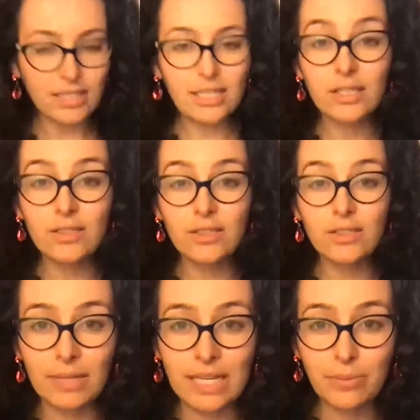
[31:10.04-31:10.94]
So to
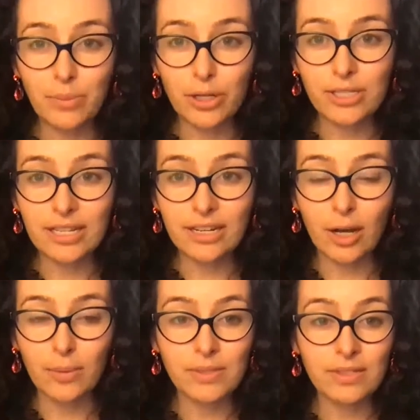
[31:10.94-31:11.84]
me, birds in
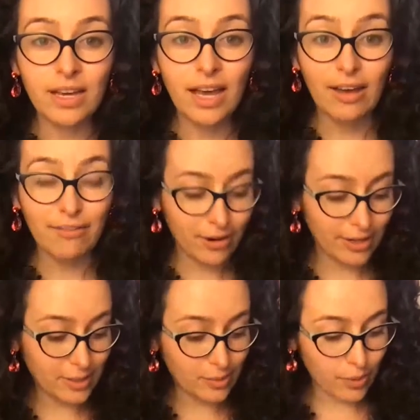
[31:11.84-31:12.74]
cups are very
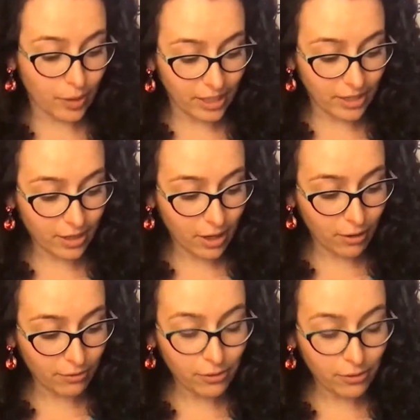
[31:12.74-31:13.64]
symbolic
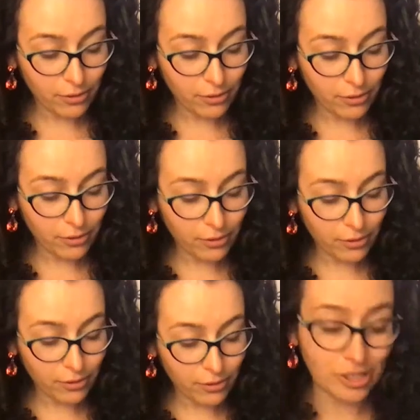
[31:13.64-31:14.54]
of good news
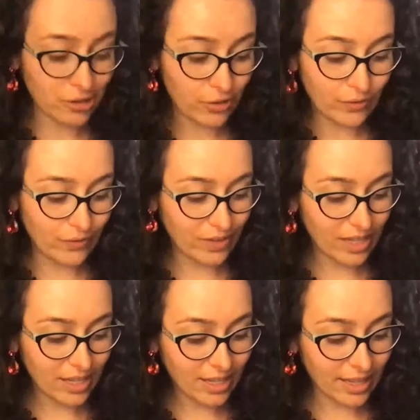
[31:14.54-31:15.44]
coming to you.
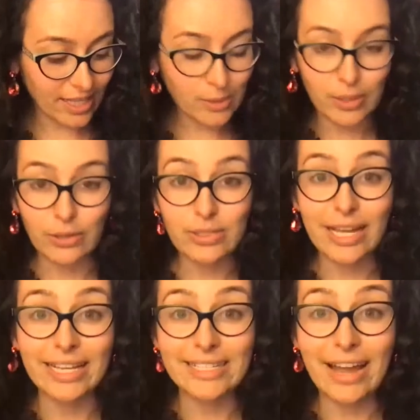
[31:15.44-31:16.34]
And this one looks
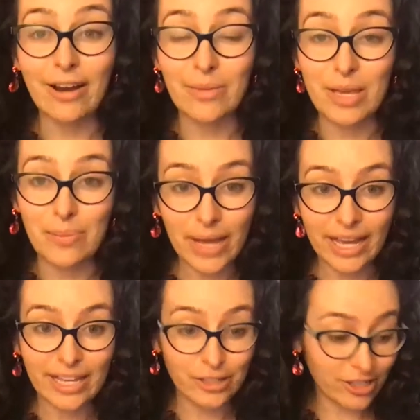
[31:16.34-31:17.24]
like it's carrying me a
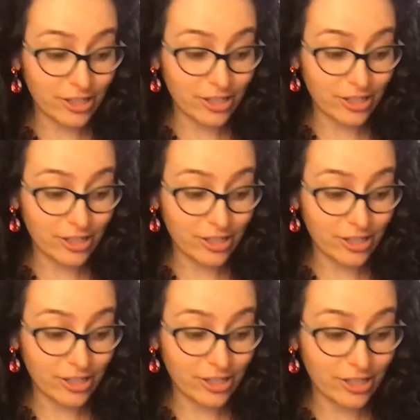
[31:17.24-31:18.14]
package. So
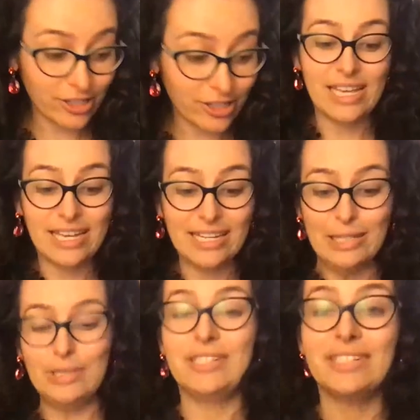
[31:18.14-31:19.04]
hopefully,
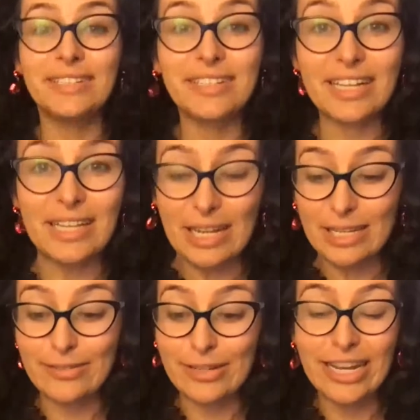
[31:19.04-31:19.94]
in the next
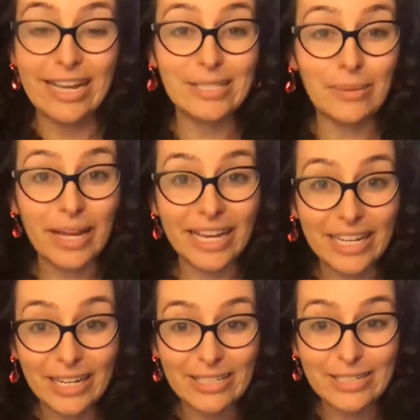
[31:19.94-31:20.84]
few days, I might get a
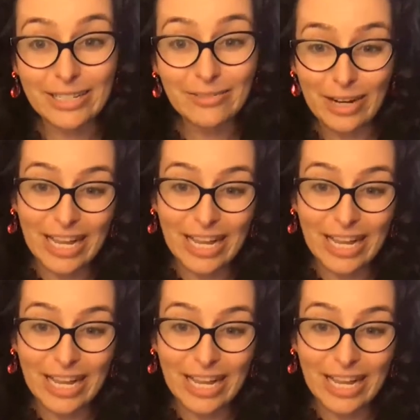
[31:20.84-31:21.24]
nice delivery.